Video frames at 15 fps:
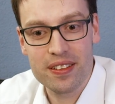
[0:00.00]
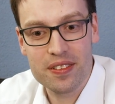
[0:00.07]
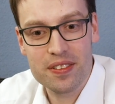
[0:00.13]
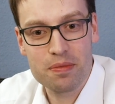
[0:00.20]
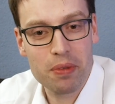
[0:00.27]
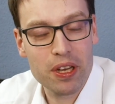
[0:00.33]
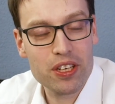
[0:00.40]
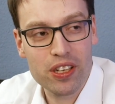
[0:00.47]

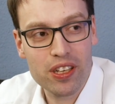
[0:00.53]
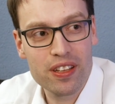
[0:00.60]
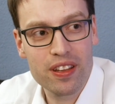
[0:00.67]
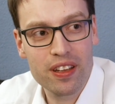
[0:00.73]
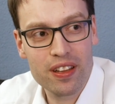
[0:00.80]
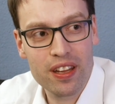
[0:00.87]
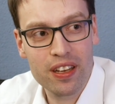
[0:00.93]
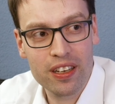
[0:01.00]
it's much
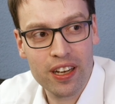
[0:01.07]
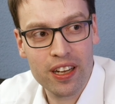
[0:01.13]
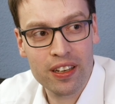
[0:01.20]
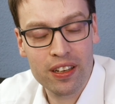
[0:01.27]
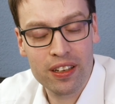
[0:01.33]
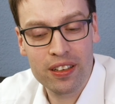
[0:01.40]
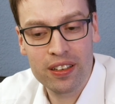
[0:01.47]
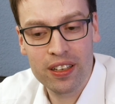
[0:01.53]
easier than in
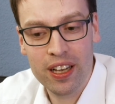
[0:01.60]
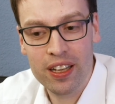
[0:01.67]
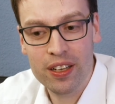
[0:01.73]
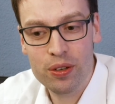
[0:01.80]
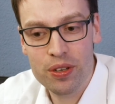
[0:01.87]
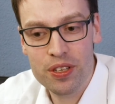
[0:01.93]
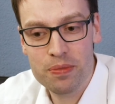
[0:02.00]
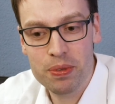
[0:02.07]
other
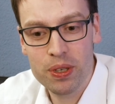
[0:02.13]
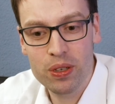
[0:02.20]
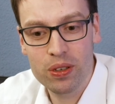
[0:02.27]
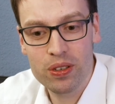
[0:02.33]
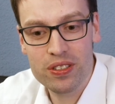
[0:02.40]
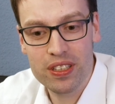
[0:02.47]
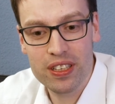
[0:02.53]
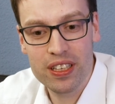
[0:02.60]
countries,
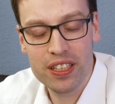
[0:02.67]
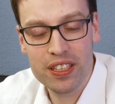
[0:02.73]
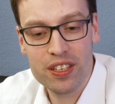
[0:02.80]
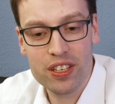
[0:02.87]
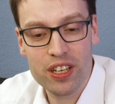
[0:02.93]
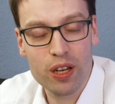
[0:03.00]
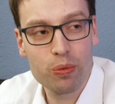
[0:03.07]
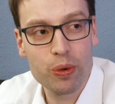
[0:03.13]
because in
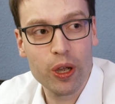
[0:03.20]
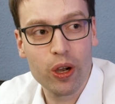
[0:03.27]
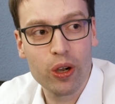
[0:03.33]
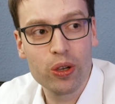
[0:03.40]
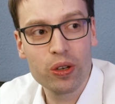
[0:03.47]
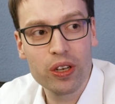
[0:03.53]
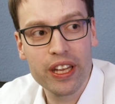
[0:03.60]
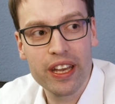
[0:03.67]
Liechtenstein, we
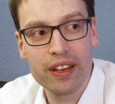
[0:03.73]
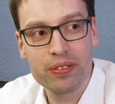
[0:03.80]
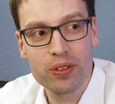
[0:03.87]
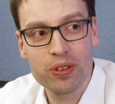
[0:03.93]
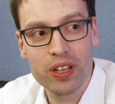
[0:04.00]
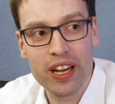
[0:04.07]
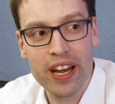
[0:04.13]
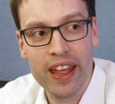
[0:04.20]
only have to
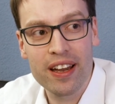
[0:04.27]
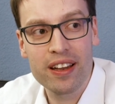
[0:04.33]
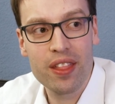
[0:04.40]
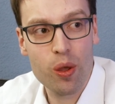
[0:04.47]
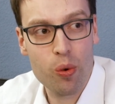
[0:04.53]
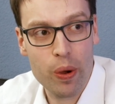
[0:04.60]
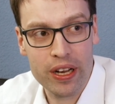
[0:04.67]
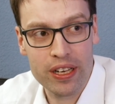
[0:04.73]
declare
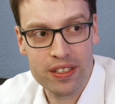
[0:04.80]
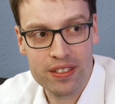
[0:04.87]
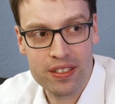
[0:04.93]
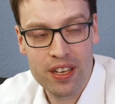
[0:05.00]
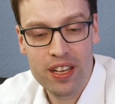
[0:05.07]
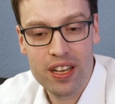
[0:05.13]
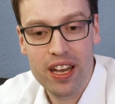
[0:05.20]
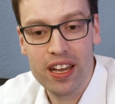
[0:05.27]
the wealth
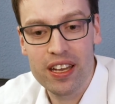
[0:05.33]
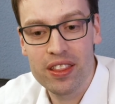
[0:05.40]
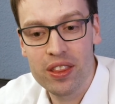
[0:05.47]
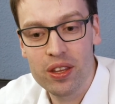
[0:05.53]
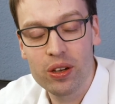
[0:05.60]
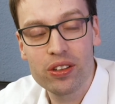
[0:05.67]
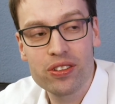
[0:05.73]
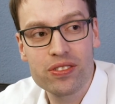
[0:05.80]
and
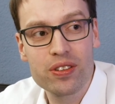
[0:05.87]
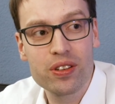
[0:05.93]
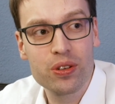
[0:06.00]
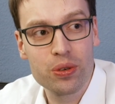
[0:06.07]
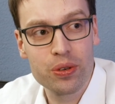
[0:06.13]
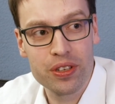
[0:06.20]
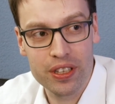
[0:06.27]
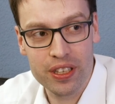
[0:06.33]
not the
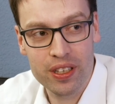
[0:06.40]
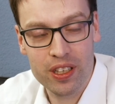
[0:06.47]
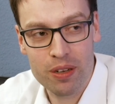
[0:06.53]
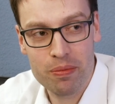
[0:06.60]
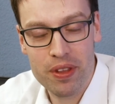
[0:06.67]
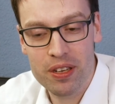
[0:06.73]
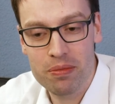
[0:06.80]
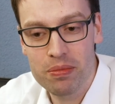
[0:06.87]
current
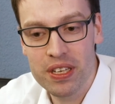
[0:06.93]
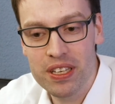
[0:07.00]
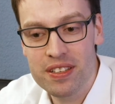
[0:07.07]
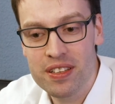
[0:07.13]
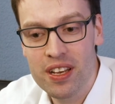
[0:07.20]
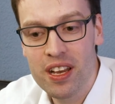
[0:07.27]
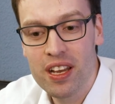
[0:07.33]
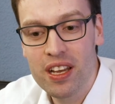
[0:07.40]
income. That
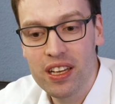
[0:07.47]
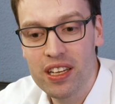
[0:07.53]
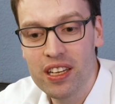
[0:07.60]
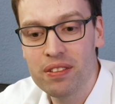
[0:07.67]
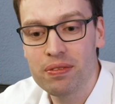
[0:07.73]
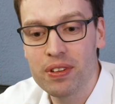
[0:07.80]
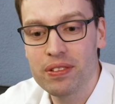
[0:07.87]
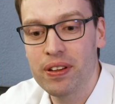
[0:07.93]
means
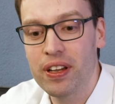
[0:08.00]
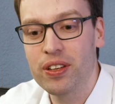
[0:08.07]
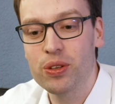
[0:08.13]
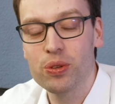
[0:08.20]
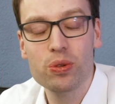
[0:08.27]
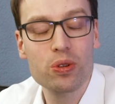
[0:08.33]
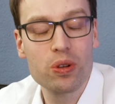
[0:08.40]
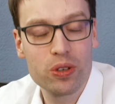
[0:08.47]
even if I
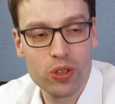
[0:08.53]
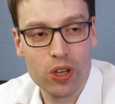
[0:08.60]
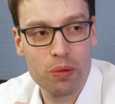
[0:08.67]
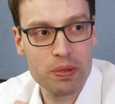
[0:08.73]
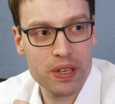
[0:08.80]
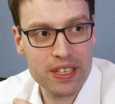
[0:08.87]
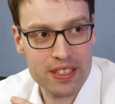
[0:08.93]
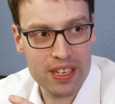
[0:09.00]
do
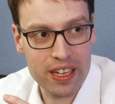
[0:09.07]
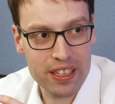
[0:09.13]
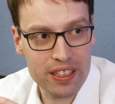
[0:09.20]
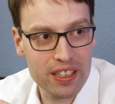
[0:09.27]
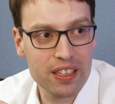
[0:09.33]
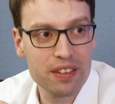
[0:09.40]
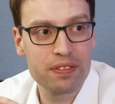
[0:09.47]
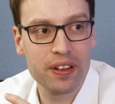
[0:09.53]
topics like
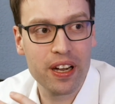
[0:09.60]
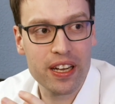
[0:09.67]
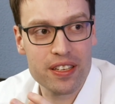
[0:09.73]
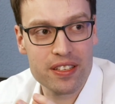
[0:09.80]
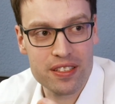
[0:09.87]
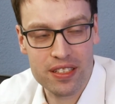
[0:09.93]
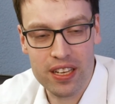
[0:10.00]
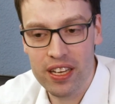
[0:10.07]
DeFi,
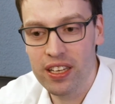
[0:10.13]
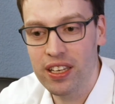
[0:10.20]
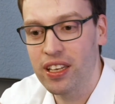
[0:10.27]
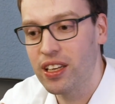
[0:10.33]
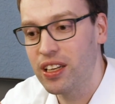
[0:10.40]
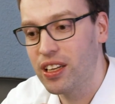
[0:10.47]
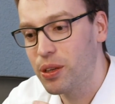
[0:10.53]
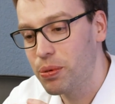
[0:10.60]

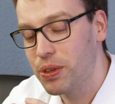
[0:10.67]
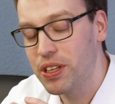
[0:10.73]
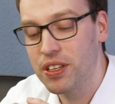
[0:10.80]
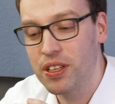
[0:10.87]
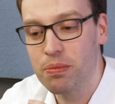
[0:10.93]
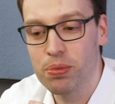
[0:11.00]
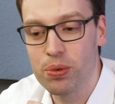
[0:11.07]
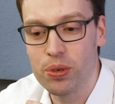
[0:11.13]
staking,
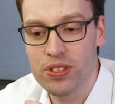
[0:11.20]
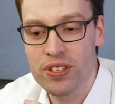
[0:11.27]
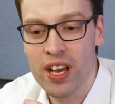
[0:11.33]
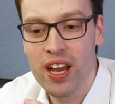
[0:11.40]
liquidity pools,